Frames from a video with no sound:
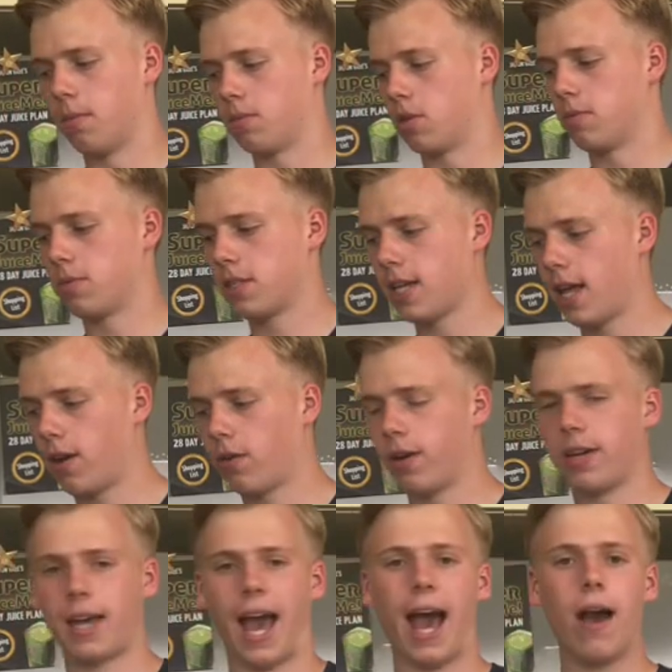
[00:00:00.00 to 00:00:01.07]
some
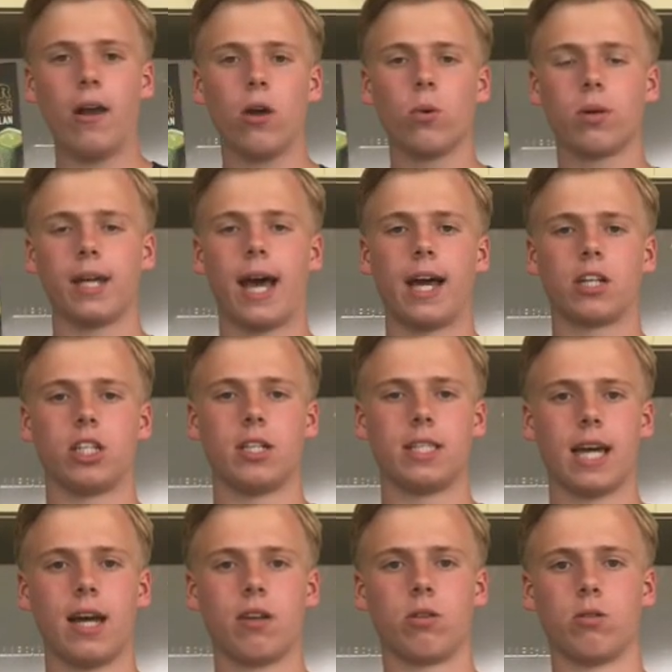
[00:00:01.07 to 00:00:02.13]
celery, how long would it actually
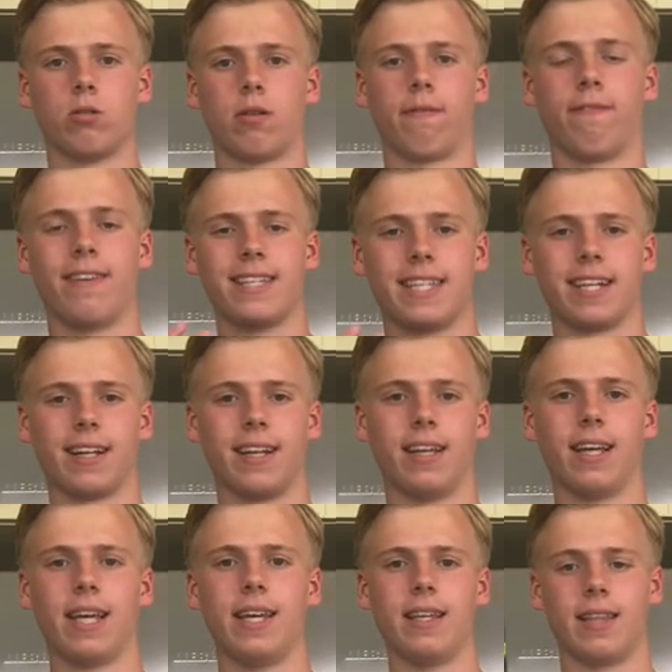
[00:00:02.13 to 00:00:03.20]
take you to
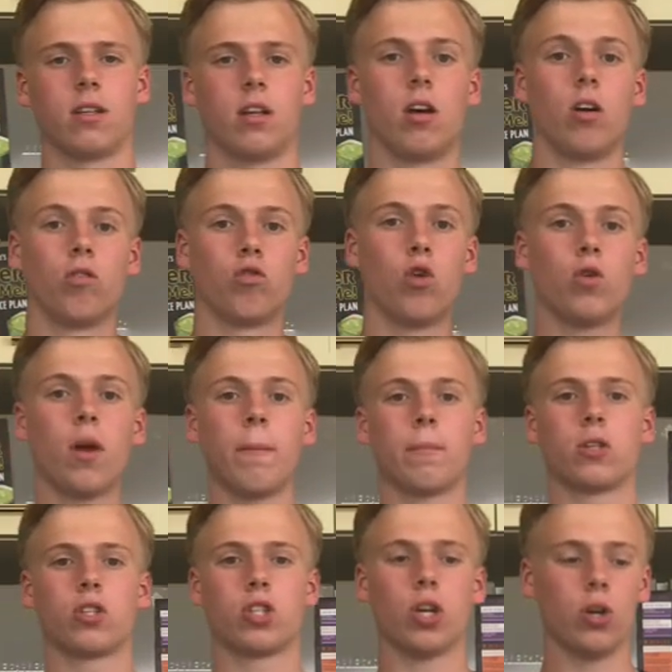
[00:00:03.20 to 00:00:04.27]
physically eat? Rule
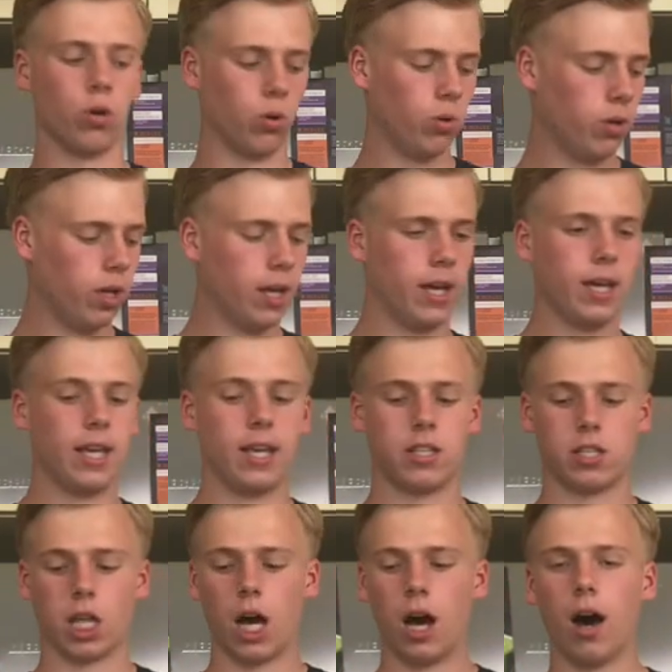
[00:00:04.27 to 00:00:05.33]
number two
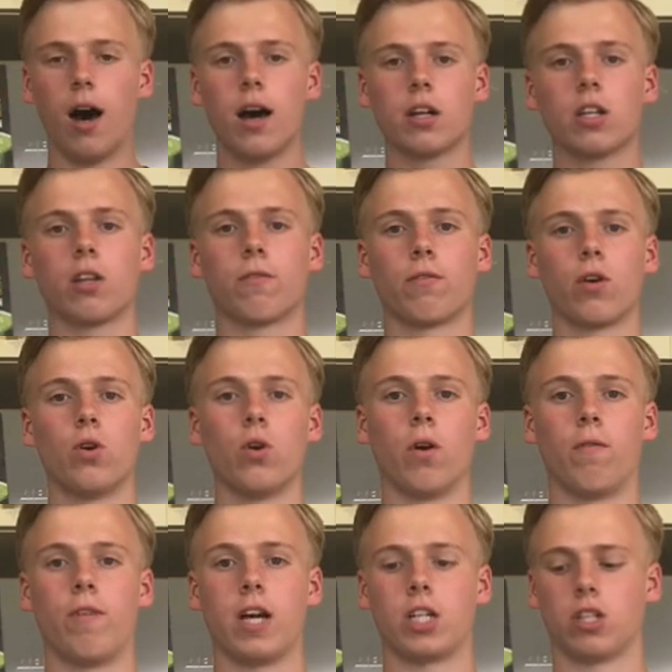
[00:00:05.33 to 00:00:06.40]
is the harder the fruit
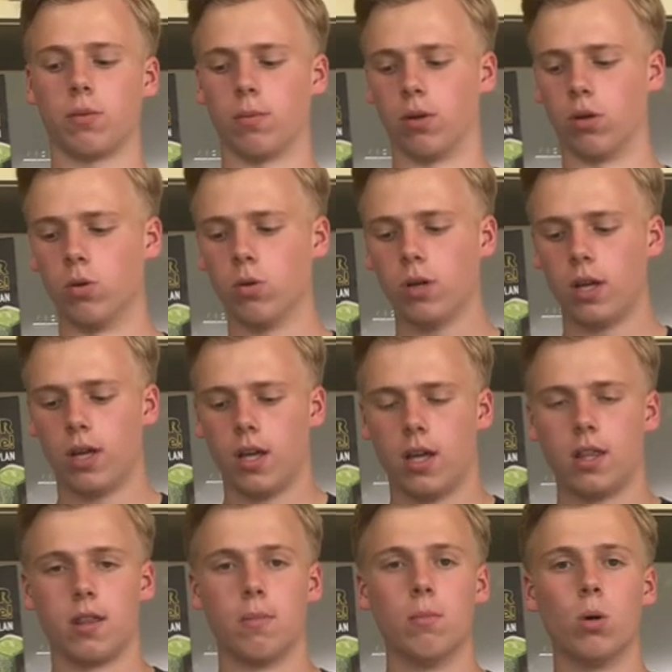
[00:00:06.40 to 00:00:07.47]
or vegetable,
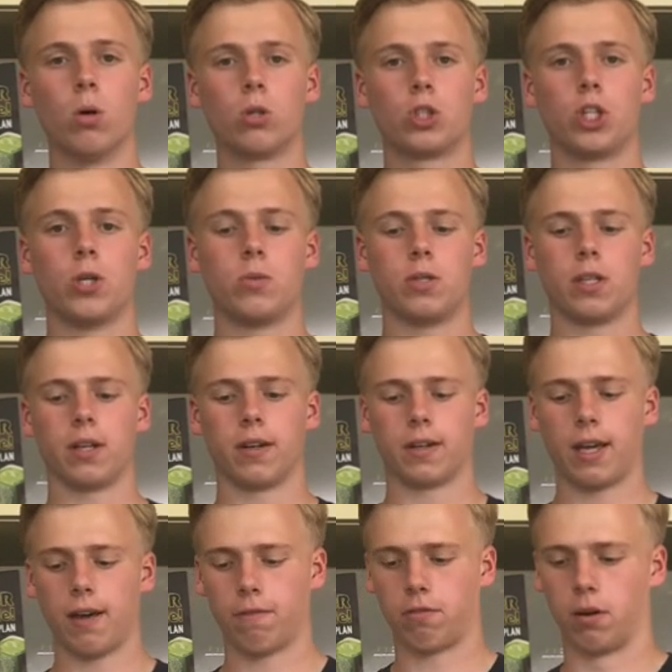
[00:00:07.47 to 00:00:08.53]
the more juice you're going to
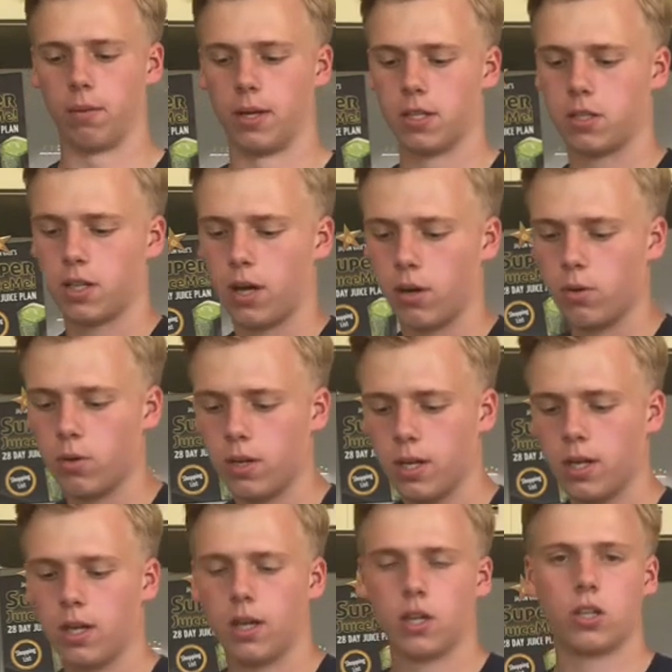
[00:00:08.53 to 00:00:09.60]
get from it. So
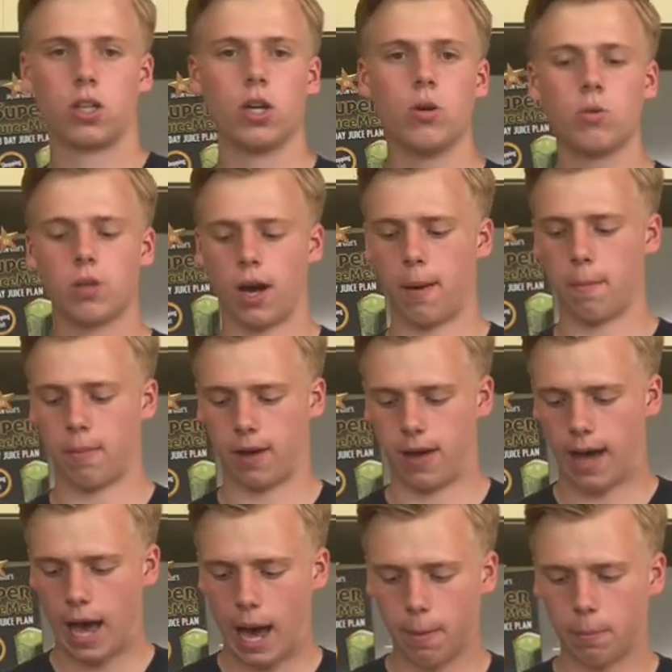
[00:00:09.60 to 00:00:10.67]

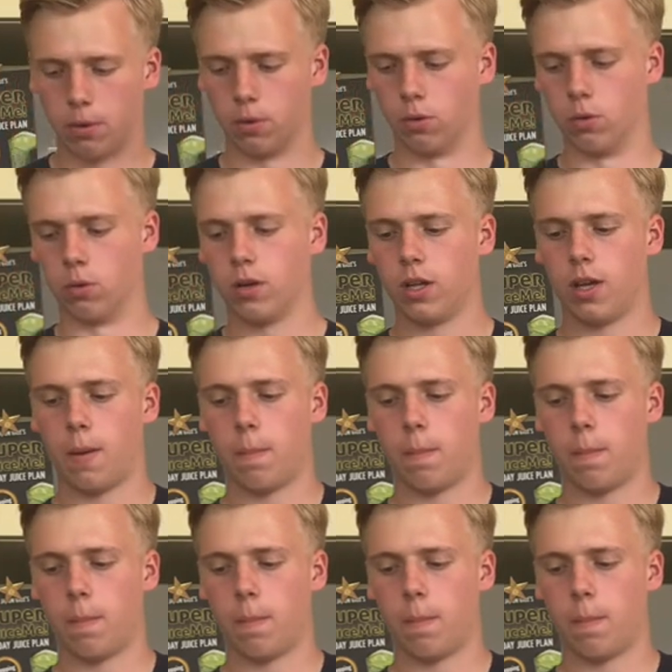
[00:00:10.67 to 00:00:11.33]
cucumber, apple,